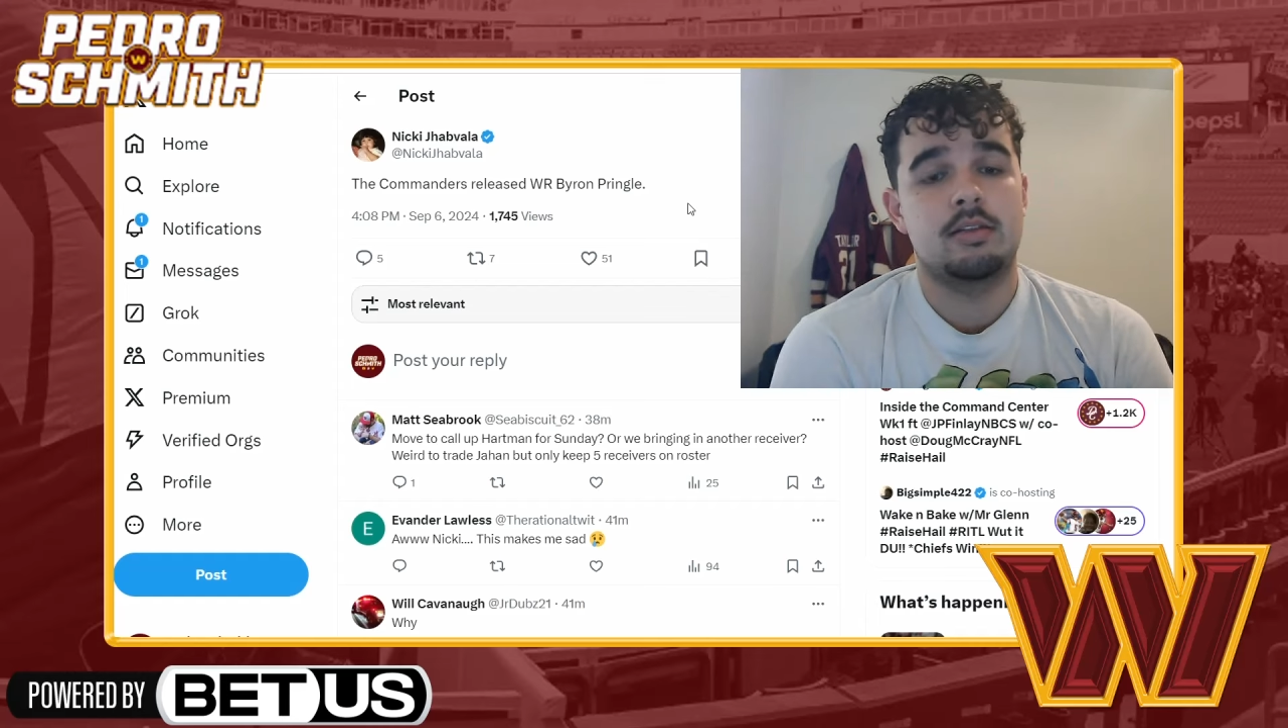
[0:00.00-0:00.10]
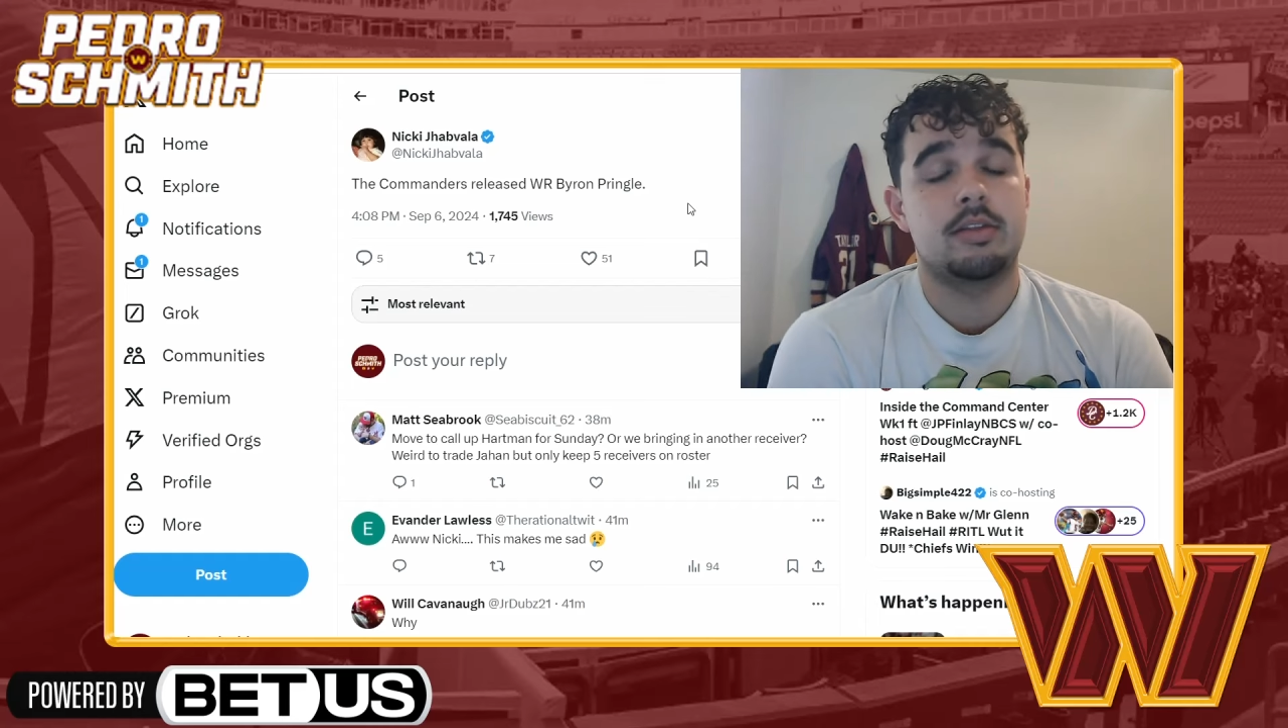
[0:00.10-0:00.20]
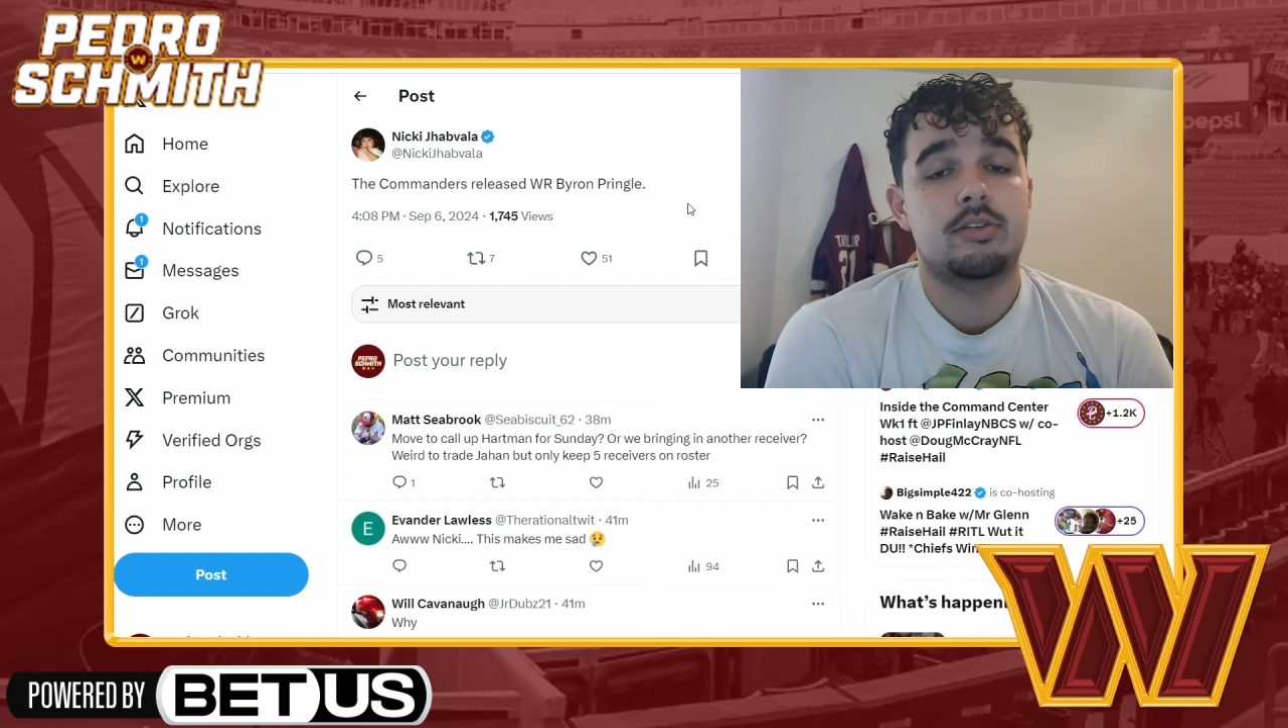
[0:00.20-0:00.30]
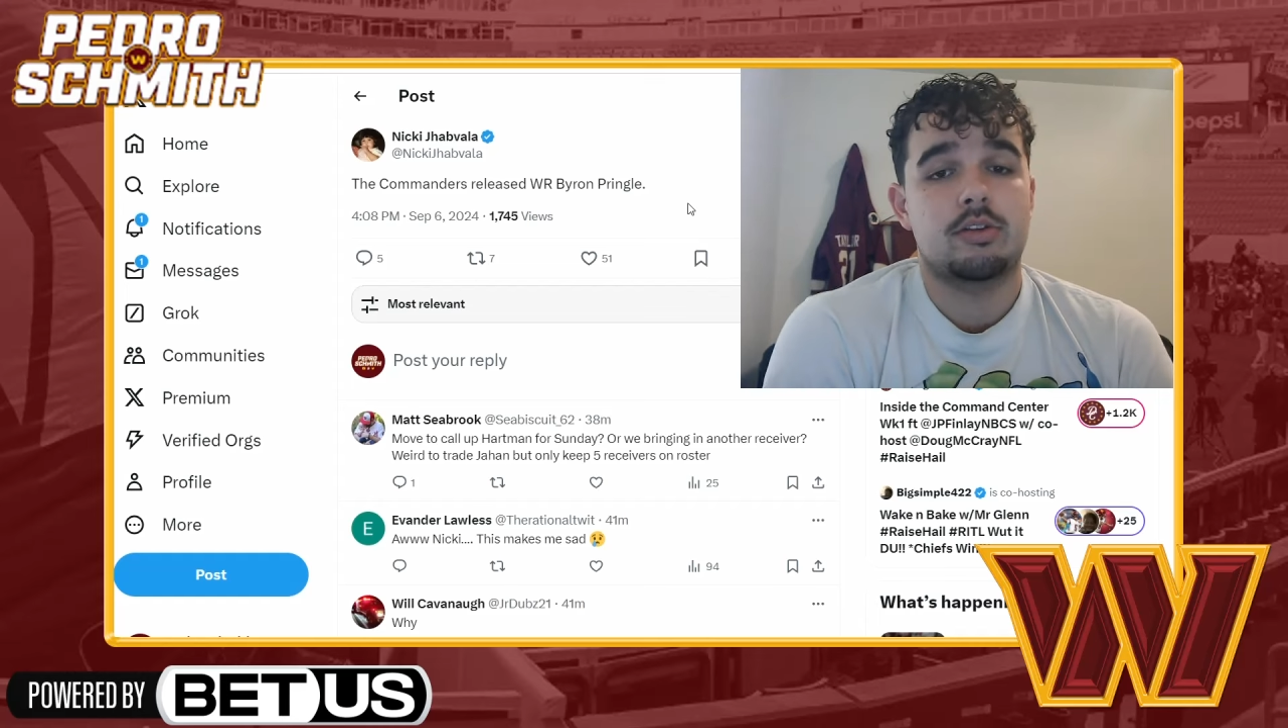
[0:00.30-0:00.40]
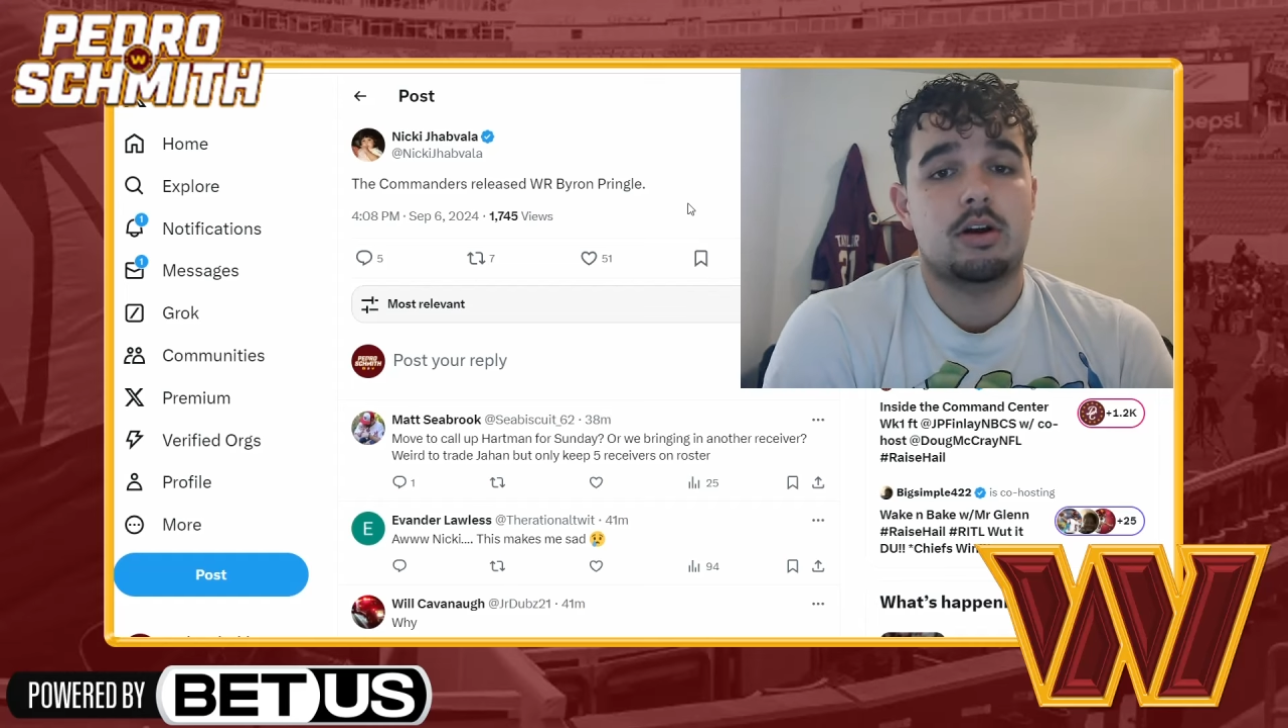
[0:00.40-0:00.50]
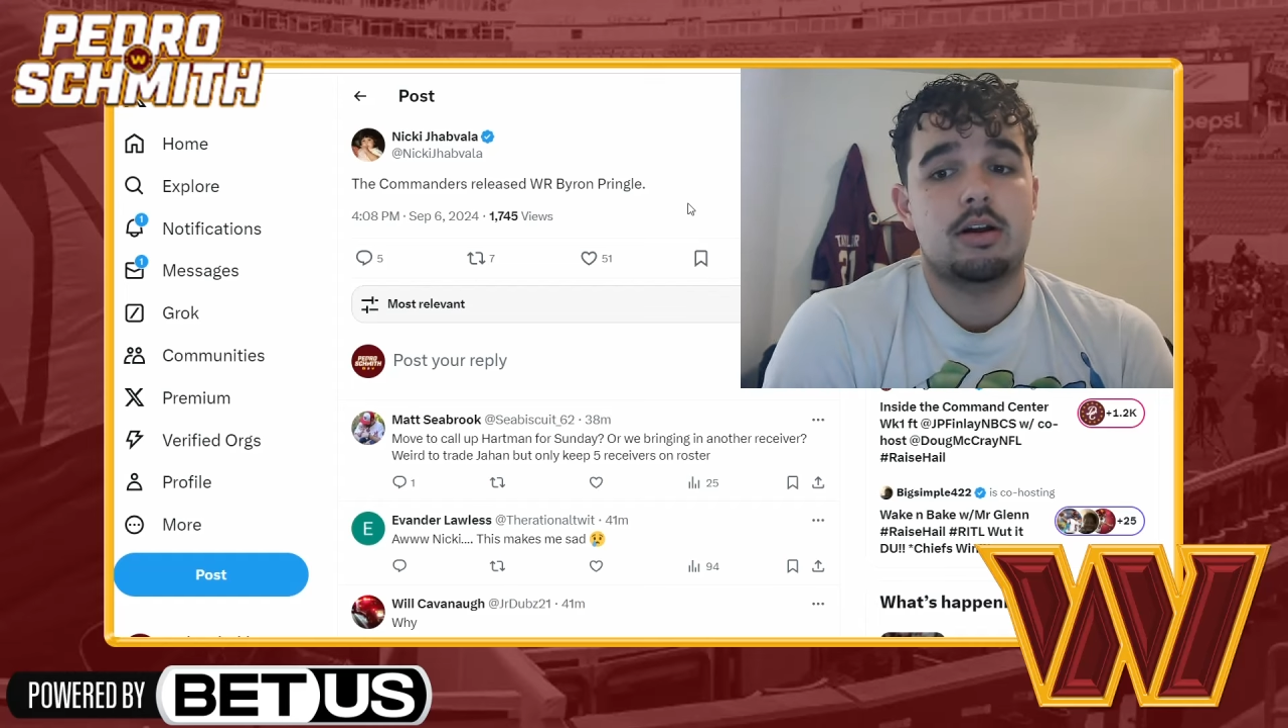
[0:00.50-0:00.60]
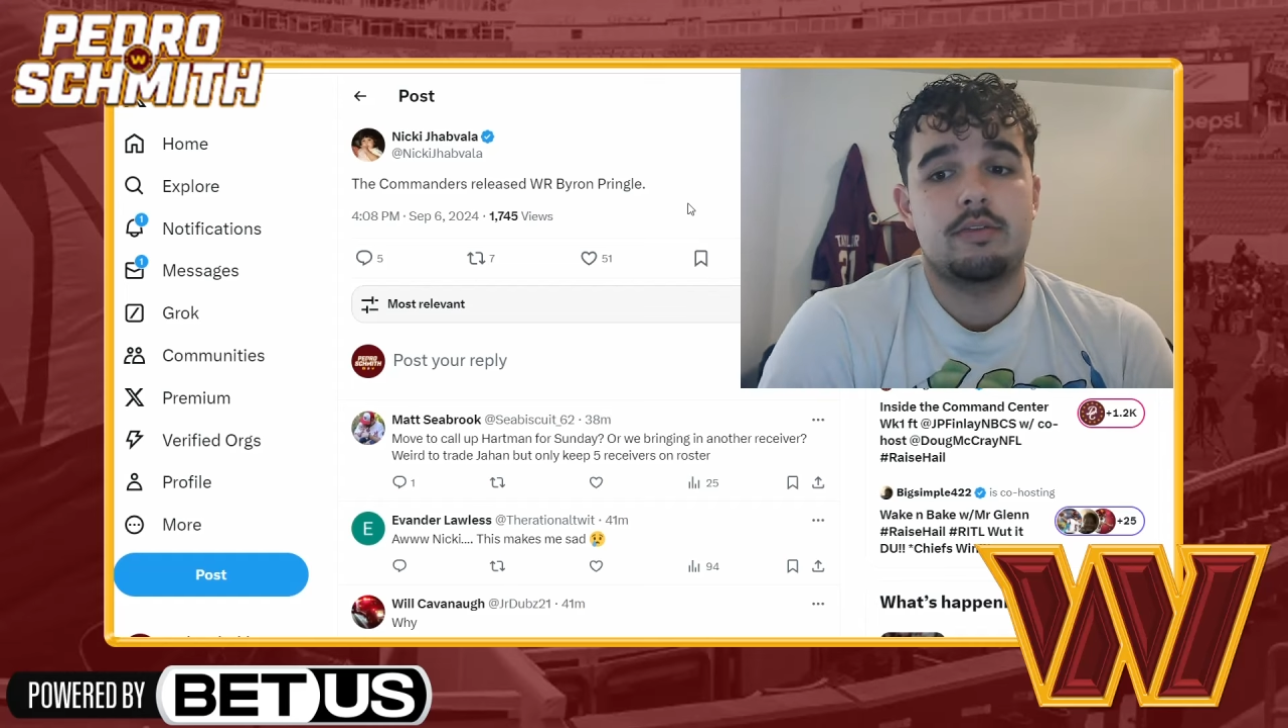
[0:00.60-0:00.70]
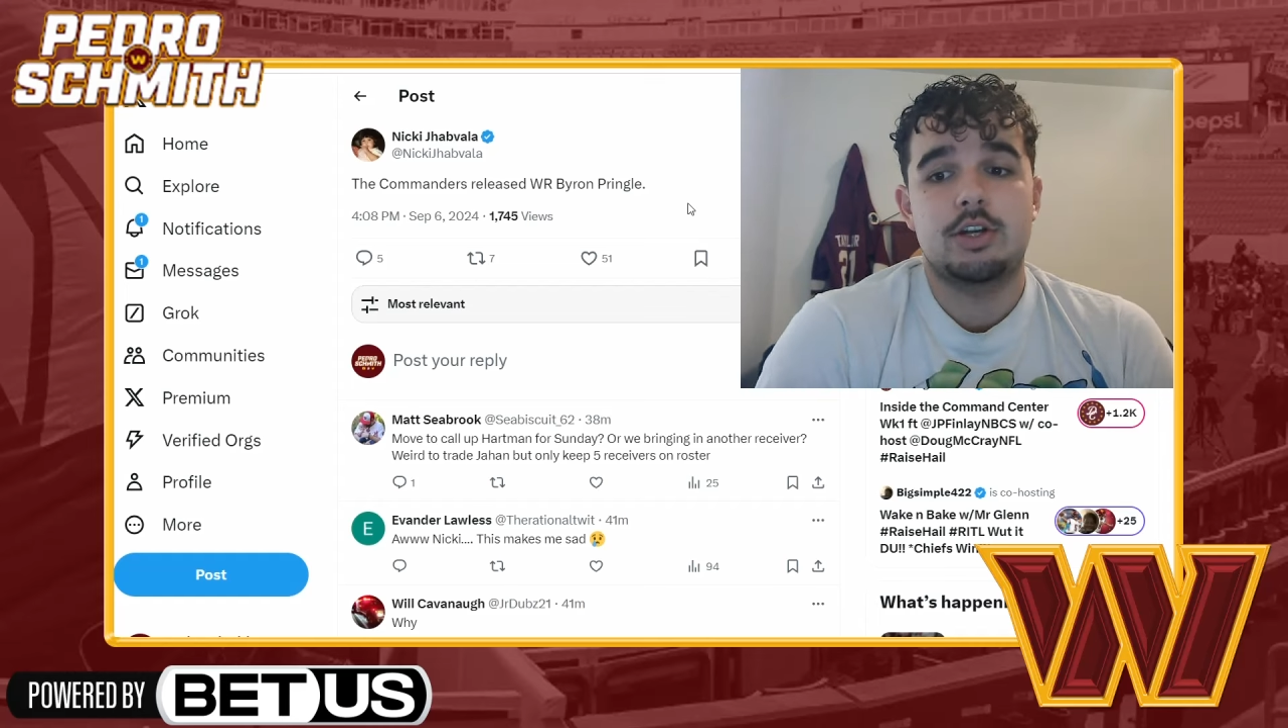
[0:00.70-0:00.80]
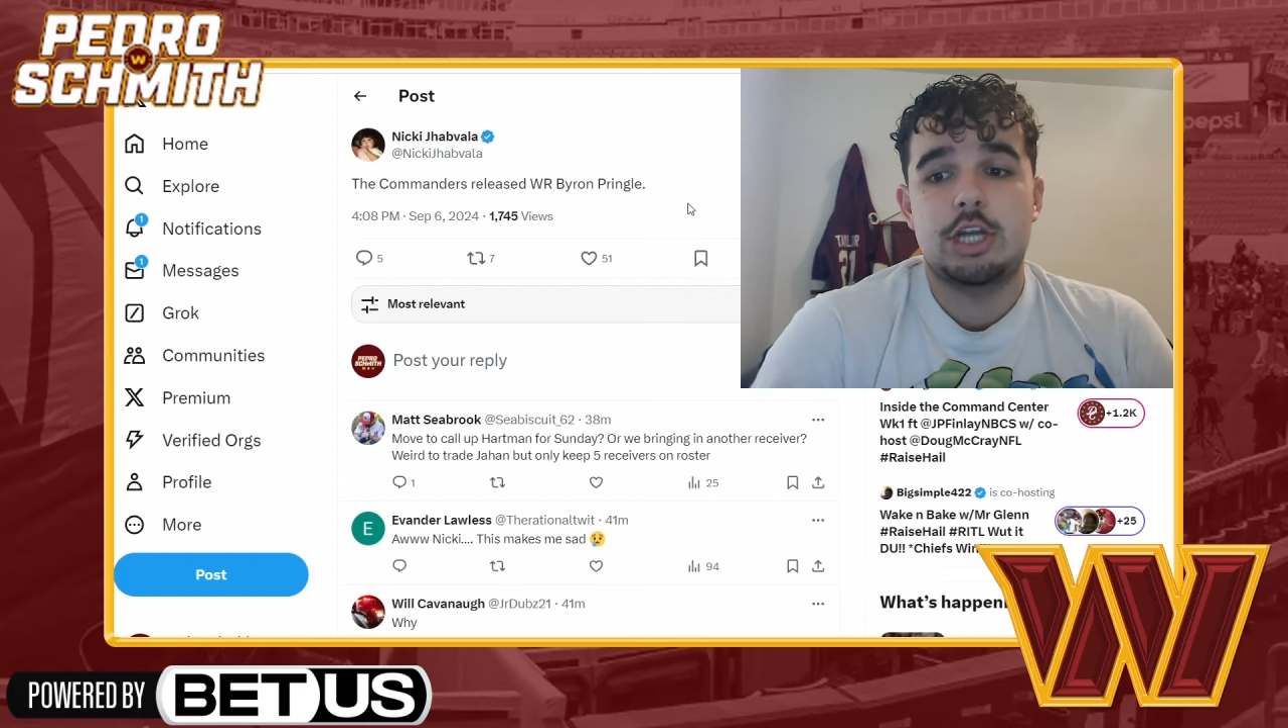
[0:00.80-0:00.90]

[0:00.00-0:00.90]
The start of the